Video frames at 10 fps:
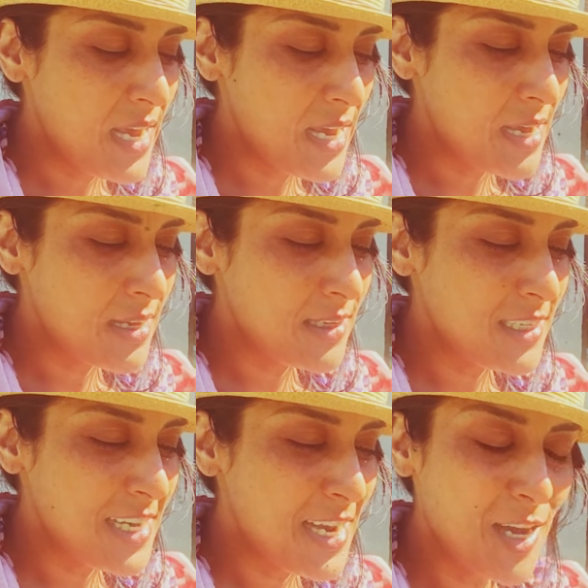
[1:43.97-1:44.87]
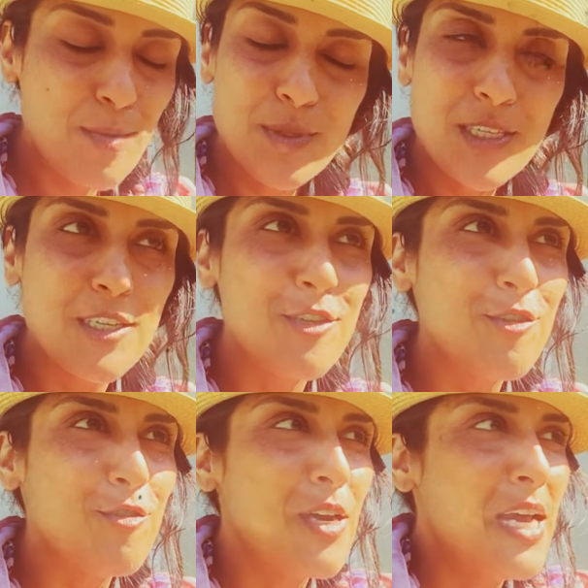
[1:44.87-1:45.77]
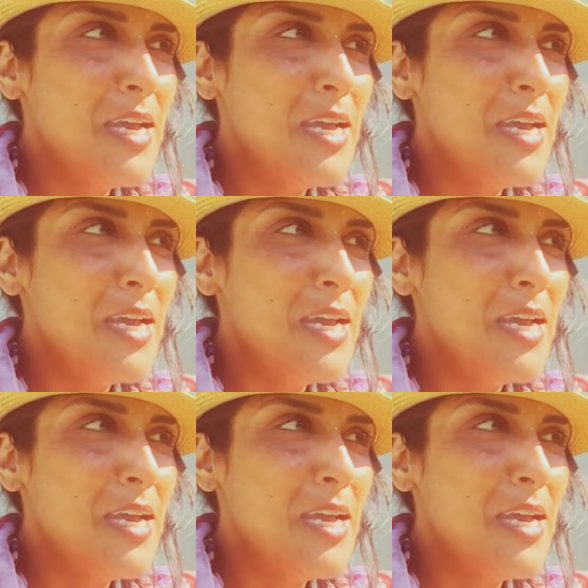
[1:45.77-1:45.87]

and it helps to